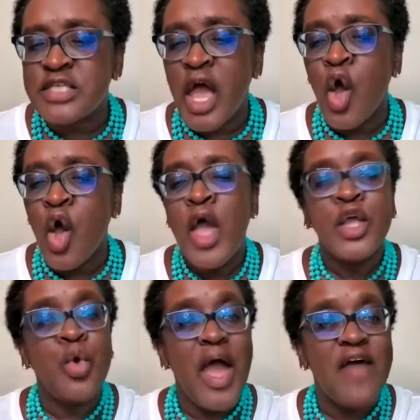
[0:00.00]
So
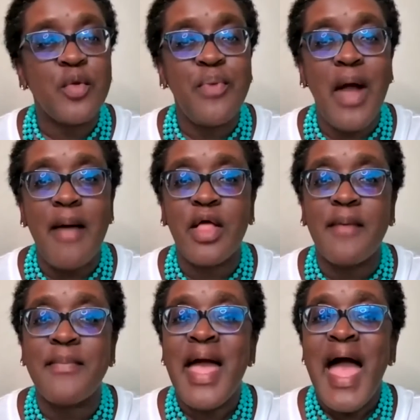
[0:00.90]
you have a
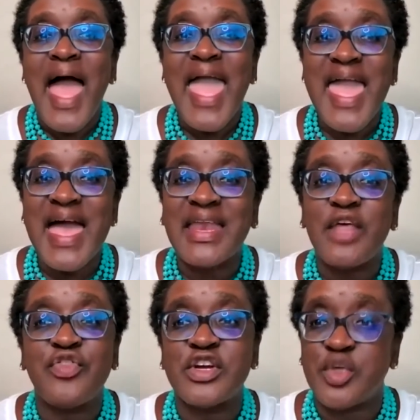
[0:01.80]
problem
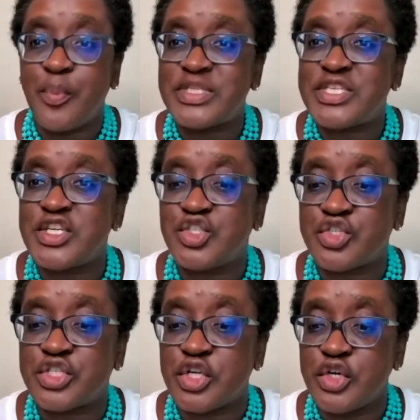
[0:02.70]
and there's a
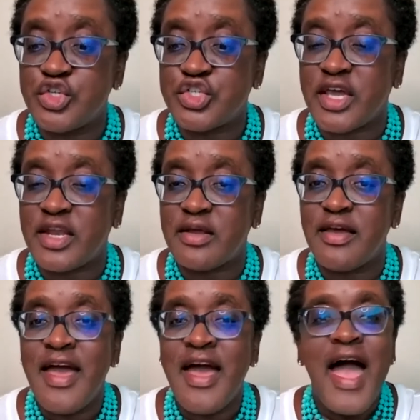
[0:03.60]
potential solution.
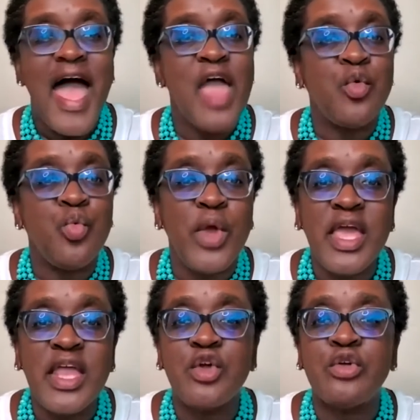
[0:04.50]
And
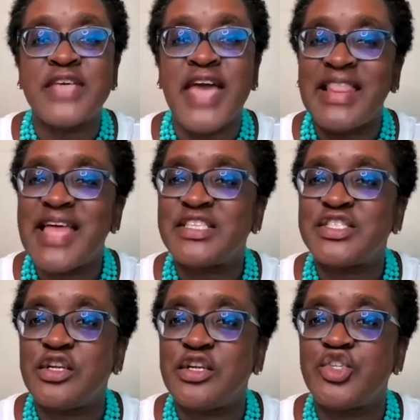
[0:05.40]
when you take
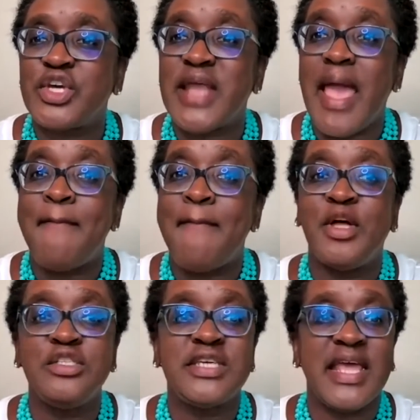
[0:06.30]
that solution and
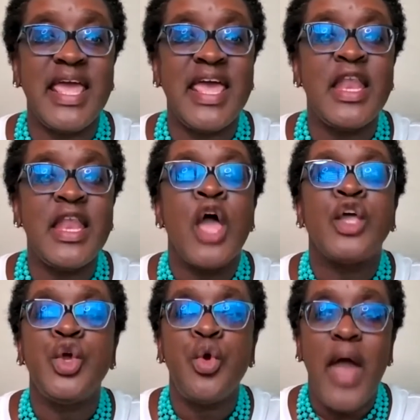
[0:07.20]
build it in,
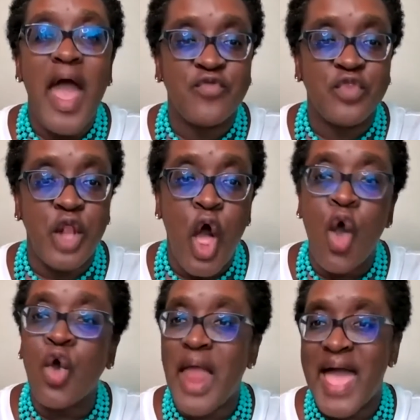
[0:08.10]
you have
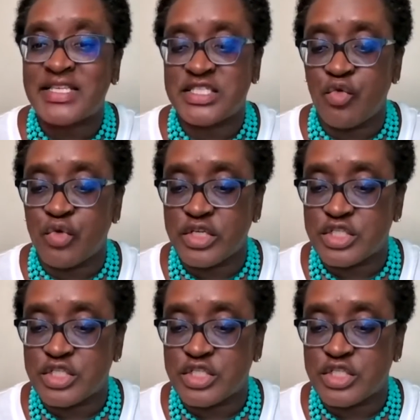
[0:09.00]
long lasting